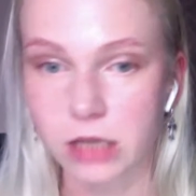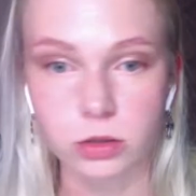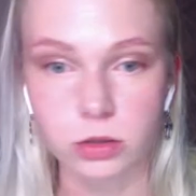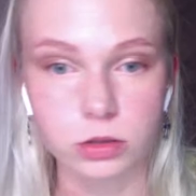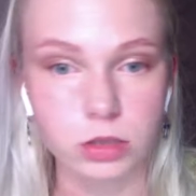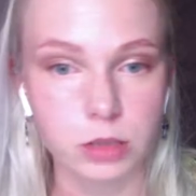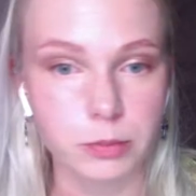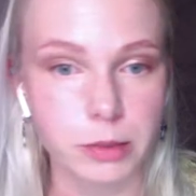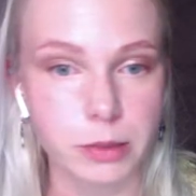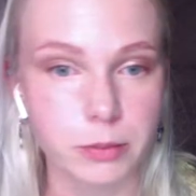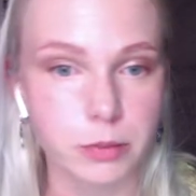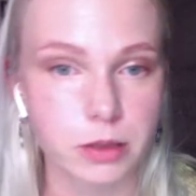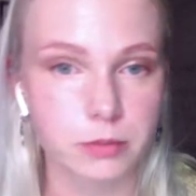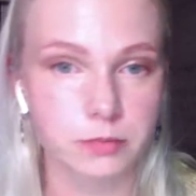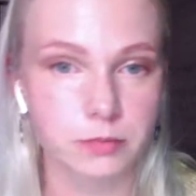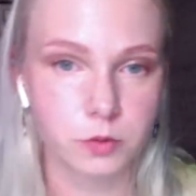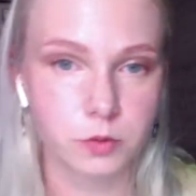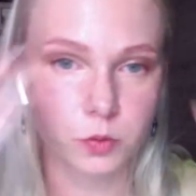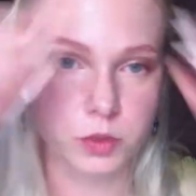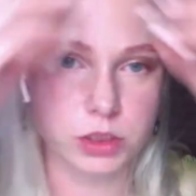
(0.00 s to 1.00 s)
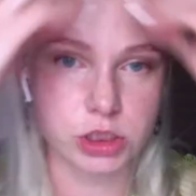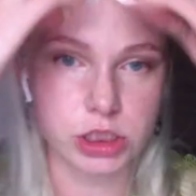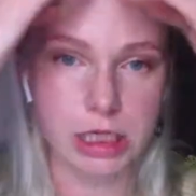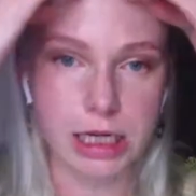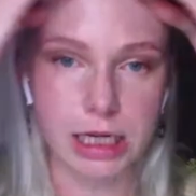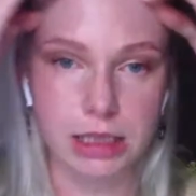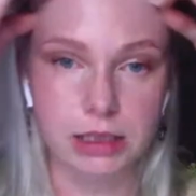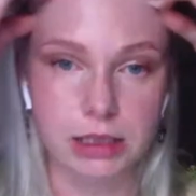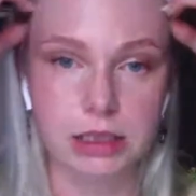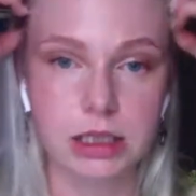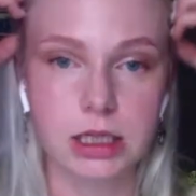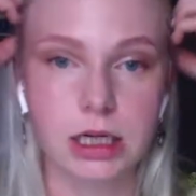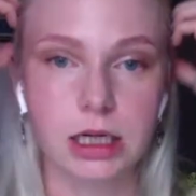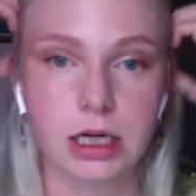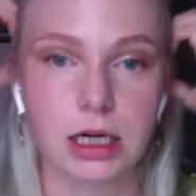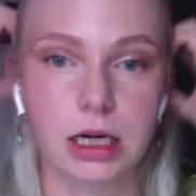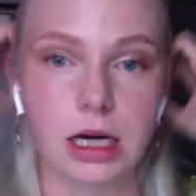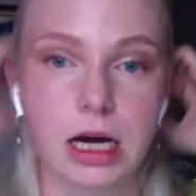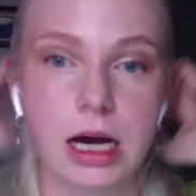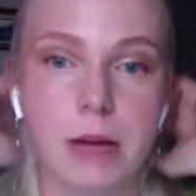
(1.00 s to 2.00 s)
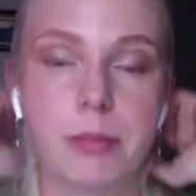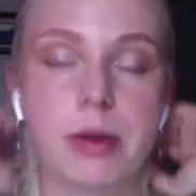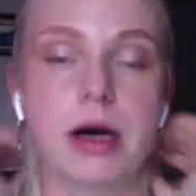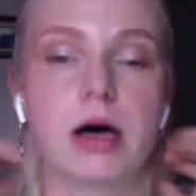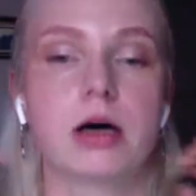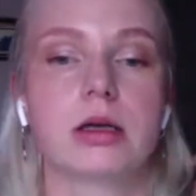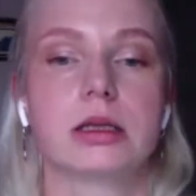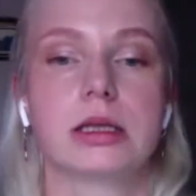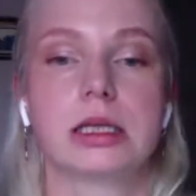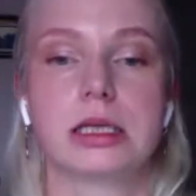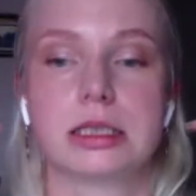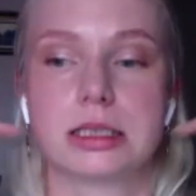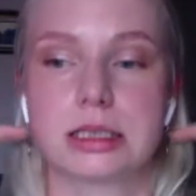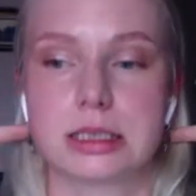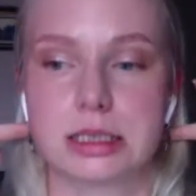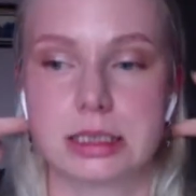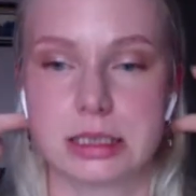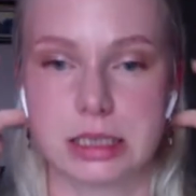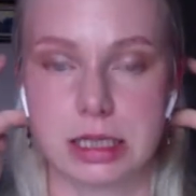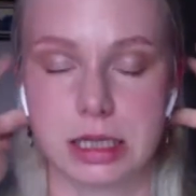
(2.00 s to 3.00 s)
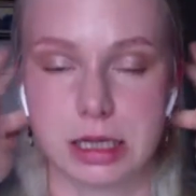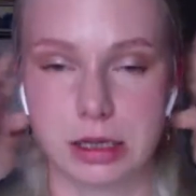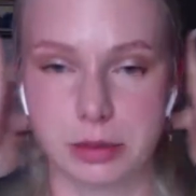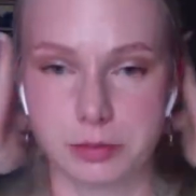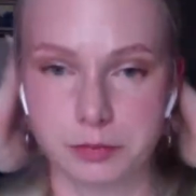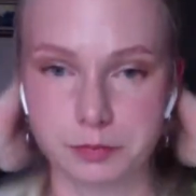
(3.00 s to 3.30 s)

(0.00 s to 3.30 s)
I don't remember. We chat about this